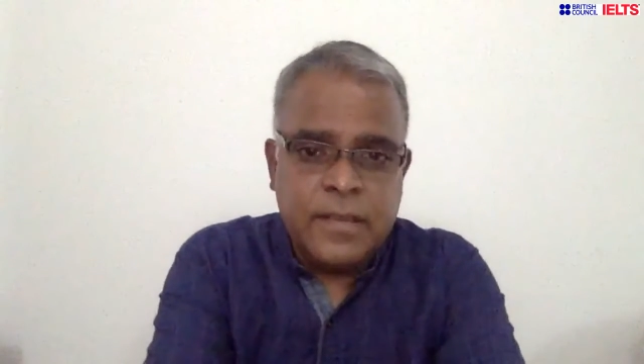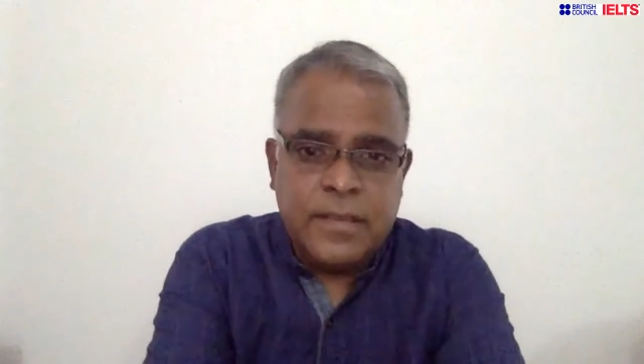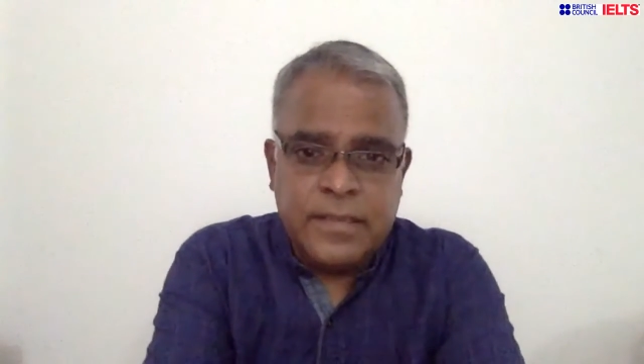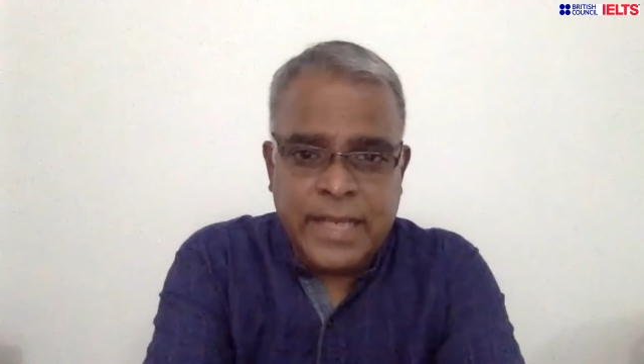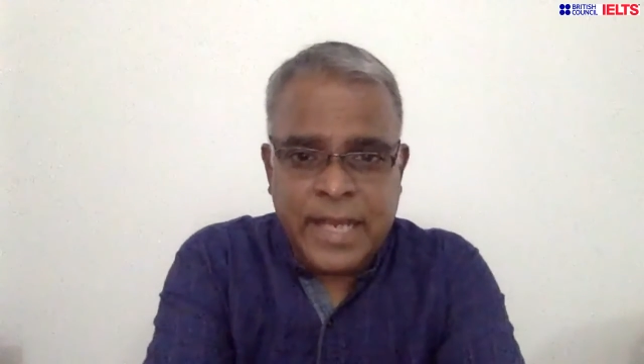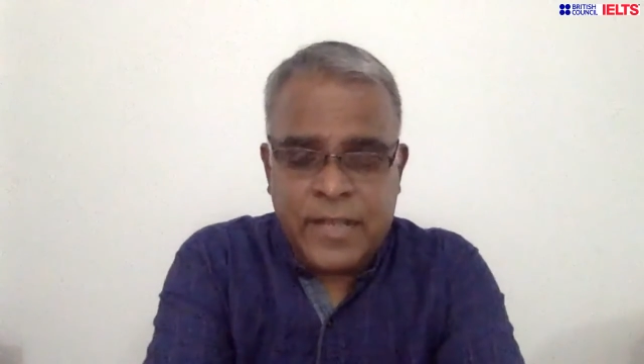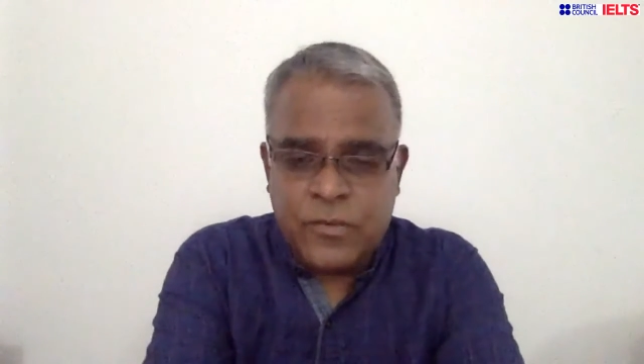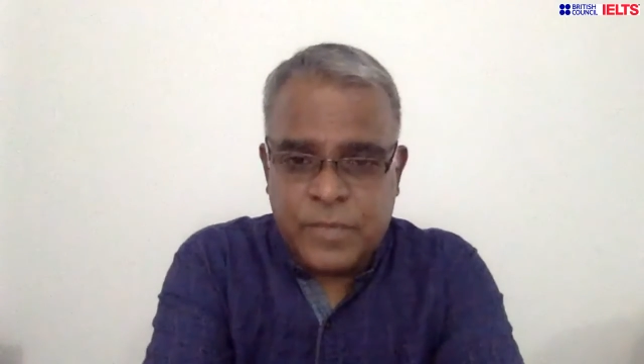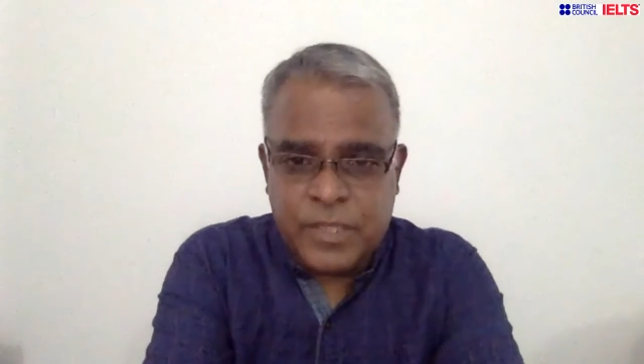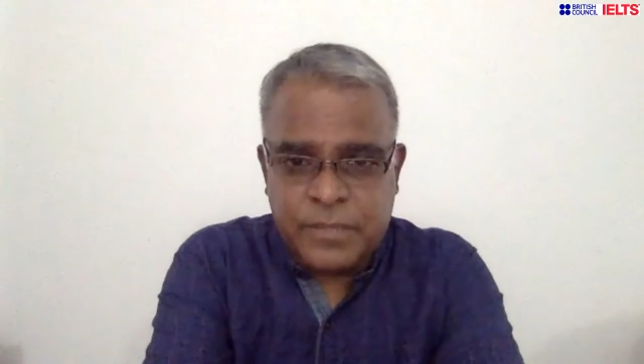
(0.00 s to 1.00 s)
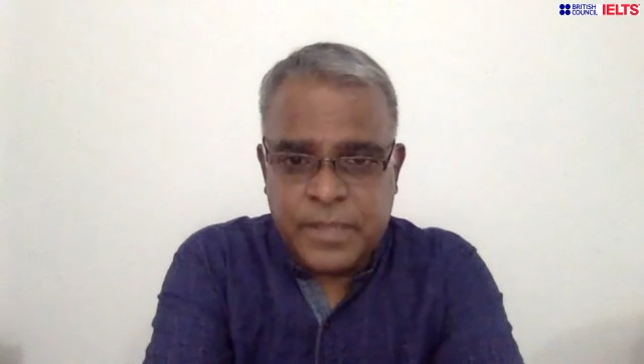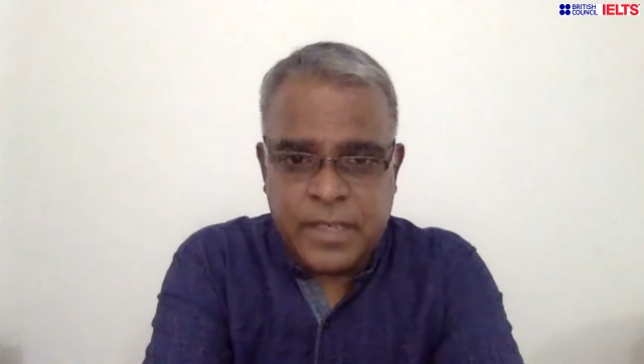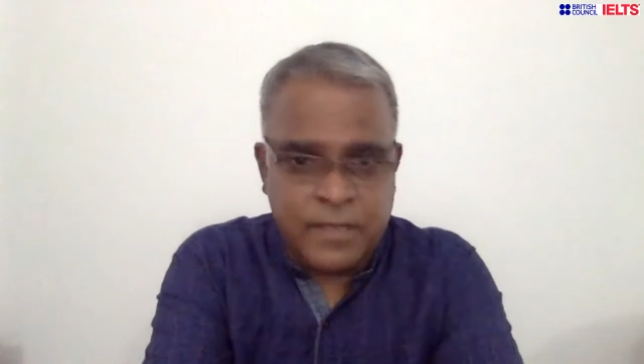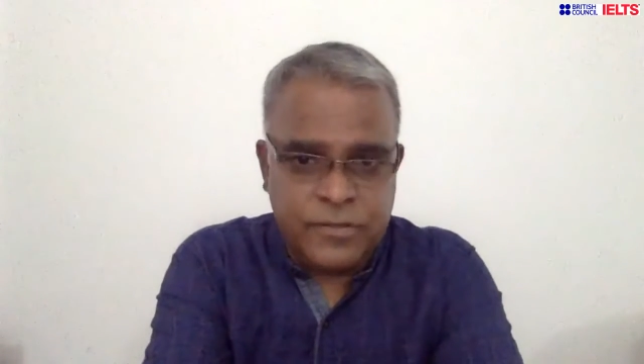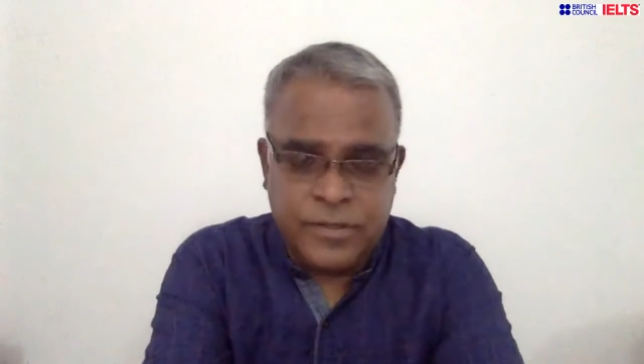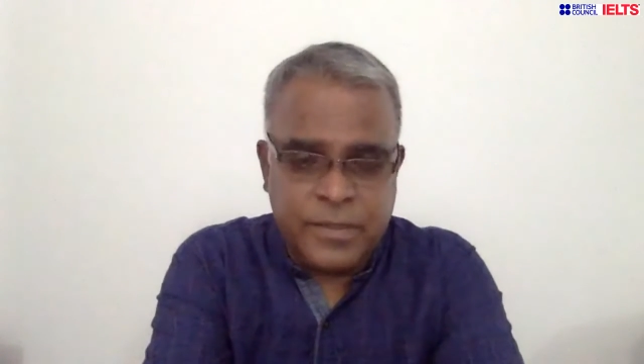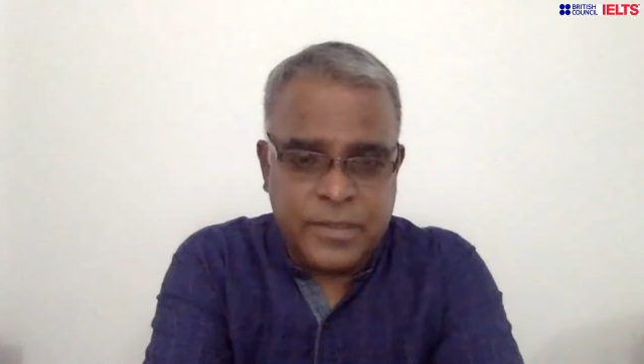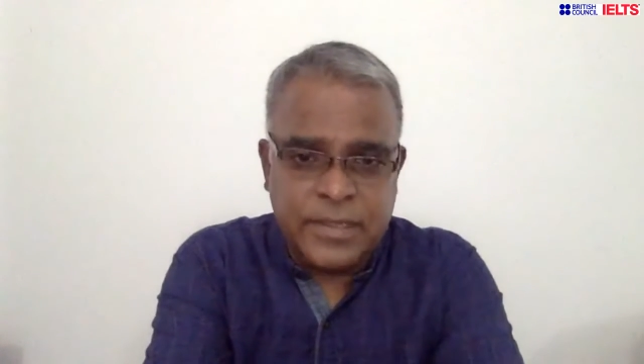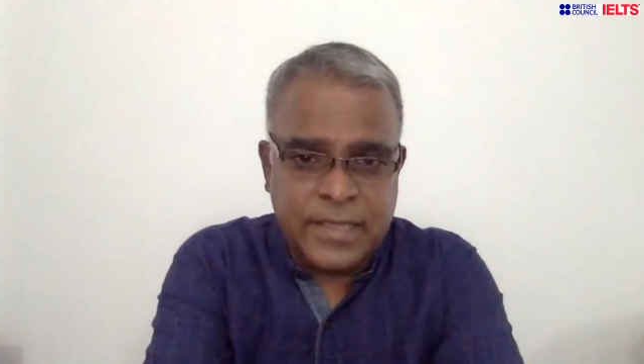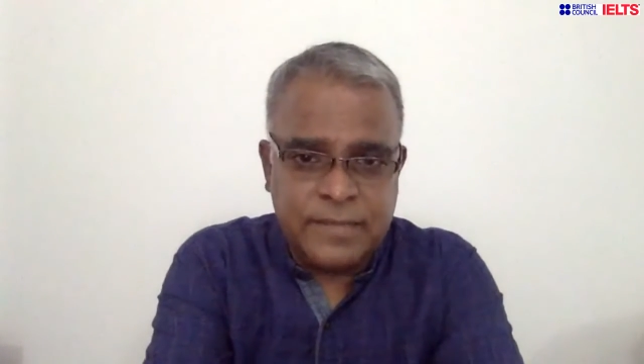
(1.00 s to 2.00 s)
There you must be careful
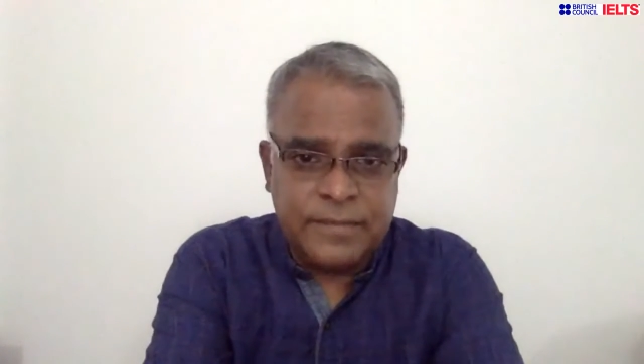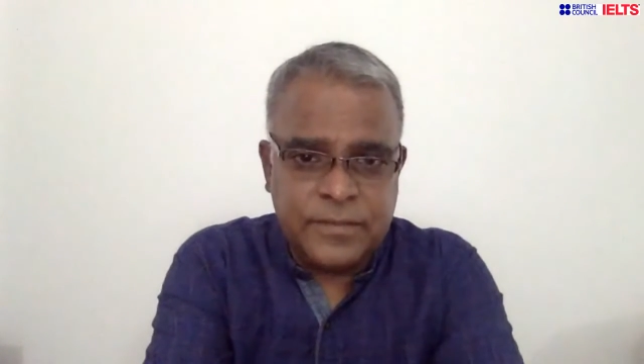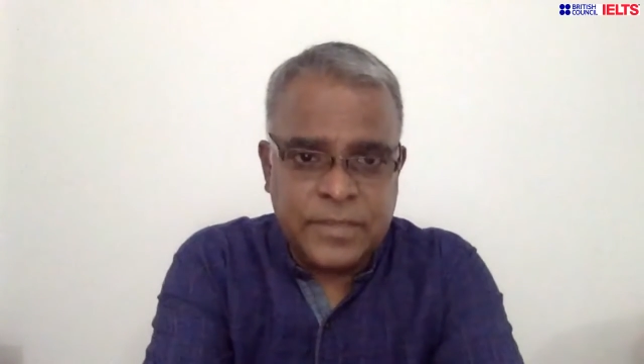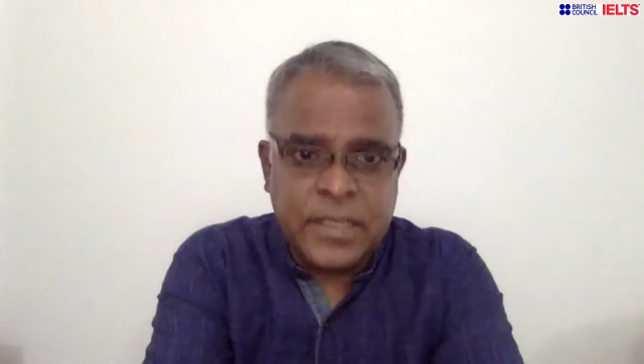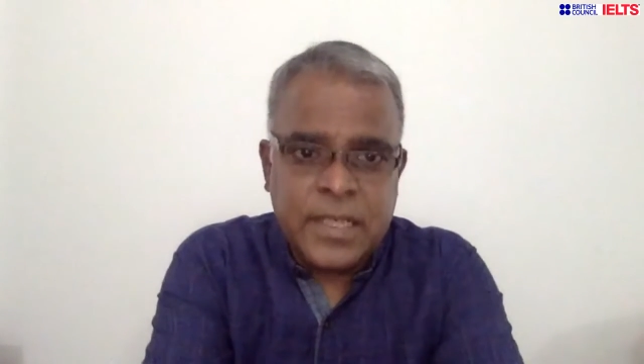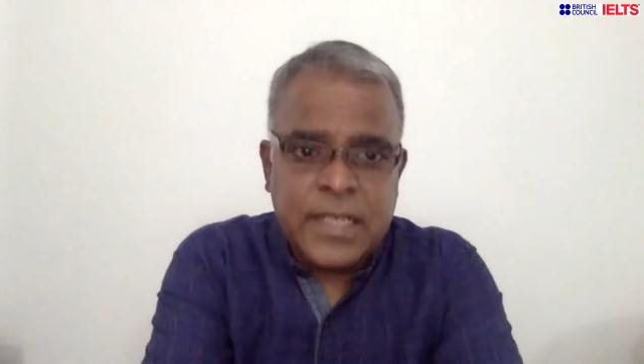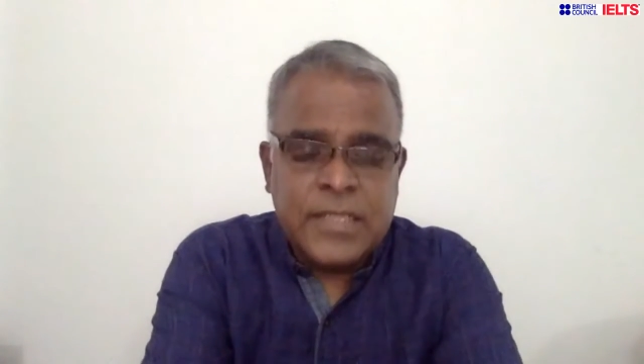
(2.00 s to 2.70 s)
about that. Okay?